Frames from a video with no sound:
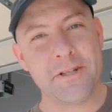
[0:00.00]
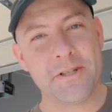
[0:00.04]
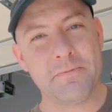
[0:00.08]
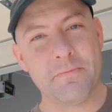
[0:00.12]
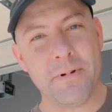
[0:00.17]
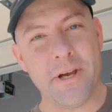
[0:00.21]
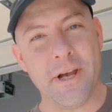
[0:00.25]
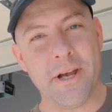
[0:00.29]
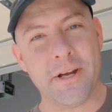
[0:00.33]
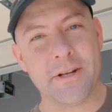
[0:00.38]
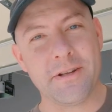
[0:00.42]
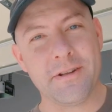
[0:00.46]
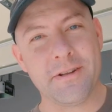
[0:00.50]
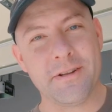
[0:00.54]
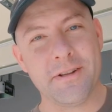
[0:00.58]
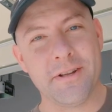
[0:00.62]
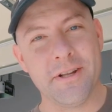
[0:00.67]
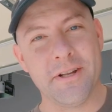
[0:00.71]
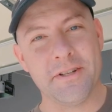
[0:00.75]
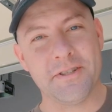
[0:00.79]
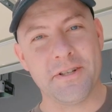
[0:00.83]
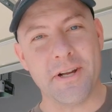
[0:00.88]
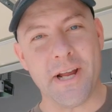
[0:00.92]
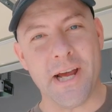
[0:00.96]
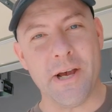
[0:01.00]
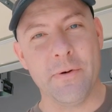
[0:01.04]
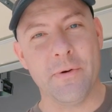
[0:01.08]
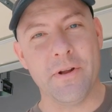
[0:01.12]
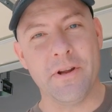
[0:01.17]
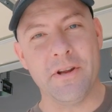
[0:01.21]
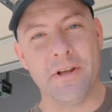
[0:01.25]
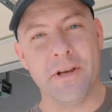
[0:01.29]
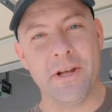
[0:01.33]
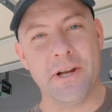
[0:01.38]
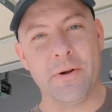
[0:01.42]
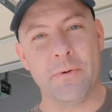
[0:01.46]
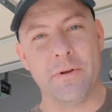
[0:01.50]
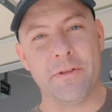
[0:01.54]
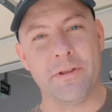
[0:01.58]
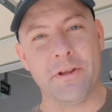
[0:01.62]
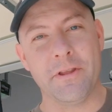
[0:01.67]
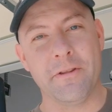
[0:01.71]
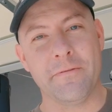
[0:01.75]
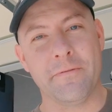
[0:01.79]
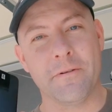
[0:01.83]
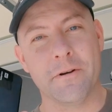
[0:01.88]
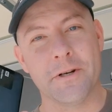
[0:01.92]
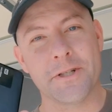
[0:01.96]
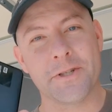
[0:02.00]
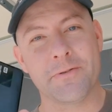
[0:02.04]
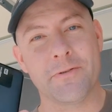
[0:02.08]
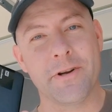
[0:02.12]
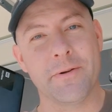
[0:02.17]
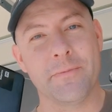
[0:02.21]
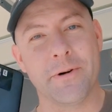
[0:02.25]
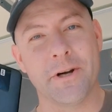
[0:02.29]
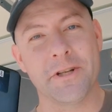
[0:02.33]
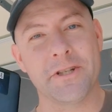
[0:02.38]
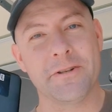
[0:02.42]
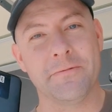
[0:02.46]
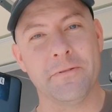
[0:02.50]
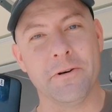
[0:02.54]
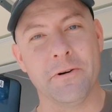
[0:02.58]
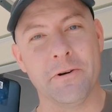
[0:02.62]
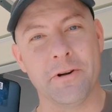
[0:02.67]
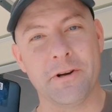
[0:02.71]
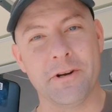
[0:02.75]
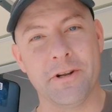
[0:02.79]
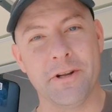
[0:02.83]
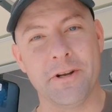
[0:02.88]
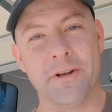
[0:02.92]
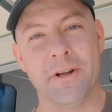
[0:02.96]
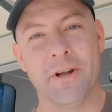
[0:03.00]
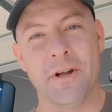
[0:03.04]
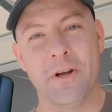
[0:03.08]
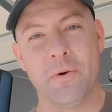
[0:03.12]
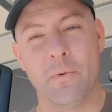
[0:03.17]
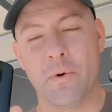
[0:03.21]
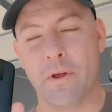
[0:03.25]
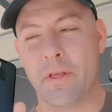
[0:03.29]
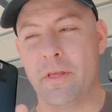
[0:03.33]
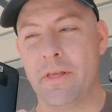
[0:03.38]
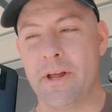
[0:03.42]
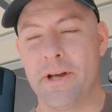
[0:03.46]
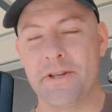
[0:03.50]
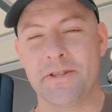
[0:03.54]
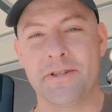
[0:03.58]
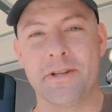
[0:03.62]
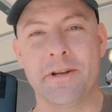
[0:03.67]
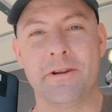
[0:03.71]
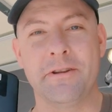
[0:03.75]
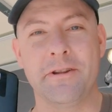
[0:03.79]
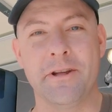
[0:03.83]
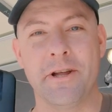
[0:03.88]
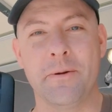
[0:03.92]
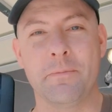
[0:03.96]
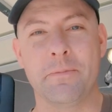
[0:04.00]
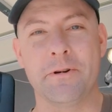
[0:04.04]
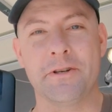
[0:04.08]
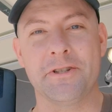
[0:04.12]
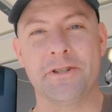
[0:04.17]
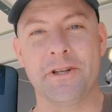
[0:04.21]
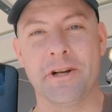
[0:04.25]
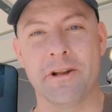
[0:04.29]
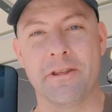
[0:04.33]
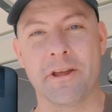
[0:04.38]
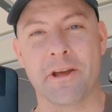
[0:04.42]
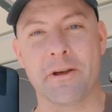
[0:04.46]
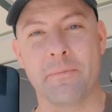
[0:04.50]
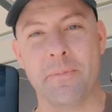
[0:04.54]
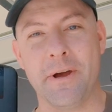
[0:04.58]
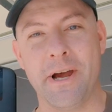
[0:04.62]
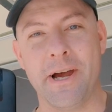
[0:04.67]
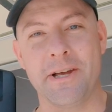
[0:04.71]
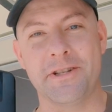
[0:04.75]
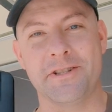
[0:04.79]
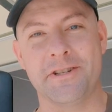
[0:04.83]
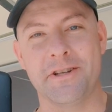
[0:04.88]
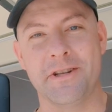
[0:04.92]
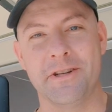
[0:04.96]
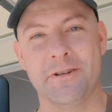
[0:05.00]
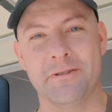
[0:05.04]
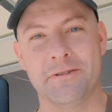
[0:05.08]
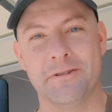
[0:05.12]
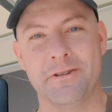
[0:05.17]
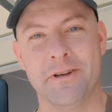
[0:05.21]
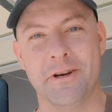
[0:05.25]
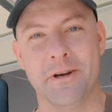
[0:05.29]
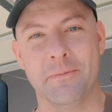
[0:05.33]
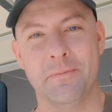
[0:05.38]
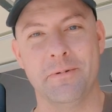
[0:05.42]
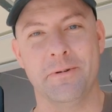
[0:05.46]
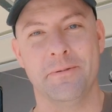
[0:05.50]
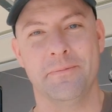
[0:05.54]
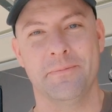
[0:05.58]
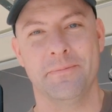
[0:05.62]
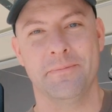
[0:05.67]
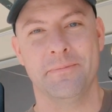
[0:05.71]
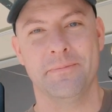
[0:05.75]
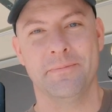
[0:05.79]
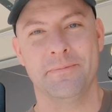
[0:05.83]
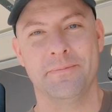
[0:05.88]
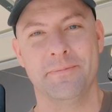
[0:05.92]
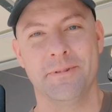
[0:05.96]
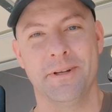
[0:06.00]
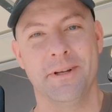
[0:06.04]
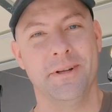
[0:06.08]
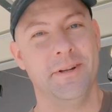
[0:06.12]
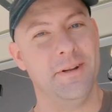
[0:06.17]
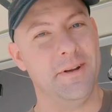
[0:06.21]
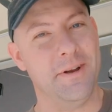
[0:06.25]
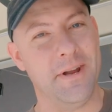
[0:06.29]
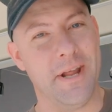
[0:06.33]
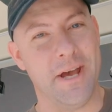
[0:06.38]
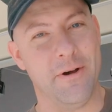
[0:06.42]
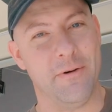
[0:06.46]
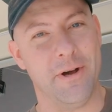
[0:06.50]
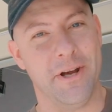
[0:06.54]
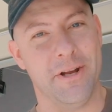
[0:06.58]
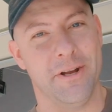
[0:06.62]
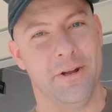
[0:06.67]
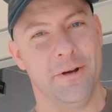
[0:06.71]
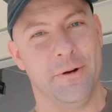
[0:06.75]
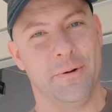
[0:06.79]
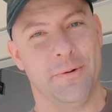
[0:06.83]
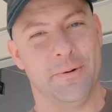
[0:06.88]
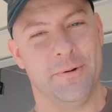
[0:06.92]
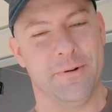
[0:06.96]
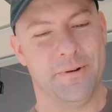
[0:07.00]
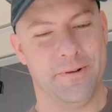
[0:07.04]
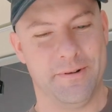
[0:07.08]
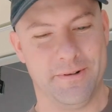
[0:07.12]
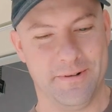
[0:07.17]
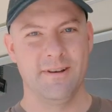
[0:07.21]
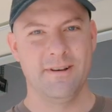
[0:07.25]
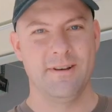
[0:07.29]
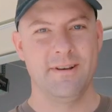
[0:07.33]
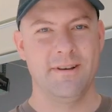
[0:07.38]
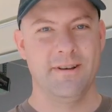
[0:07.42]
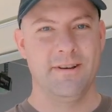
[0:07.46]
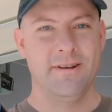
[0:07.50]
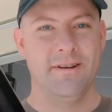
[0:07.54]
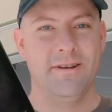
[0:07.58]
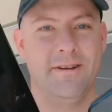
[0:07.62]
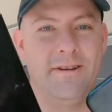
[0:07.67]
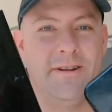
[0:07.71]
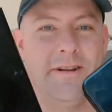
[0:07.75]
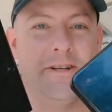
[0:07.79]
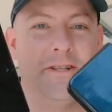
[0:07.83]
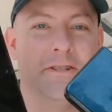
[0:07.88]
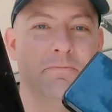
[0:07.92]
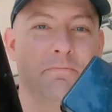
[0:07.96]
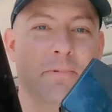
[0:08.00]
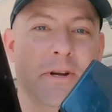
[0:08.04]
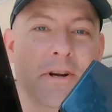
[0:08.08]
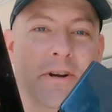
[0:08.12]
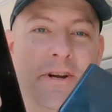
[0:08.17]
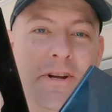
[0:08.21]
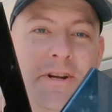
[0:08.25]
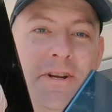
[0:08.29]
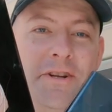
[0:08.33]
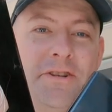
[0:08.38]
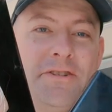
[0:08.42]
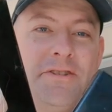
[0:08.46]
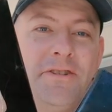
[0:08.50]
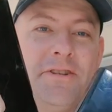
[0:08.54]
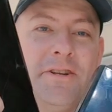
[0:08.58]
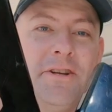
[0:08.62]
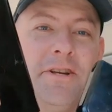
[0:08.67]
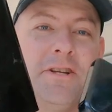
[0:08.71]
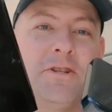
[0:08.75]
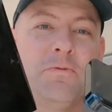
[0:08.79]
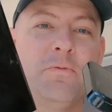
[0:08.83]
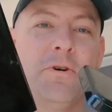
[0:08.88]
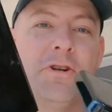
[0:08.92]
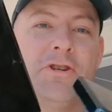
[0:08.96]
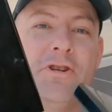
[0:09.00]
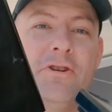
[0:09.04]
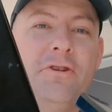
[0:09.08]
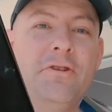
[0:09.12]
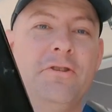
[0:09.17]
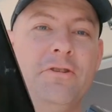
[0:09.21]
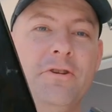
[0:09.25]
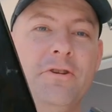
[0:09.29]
suspect is that I would need it within the first three months of owning it with less than 10% of the capacity used up. Now I do. Experience is what you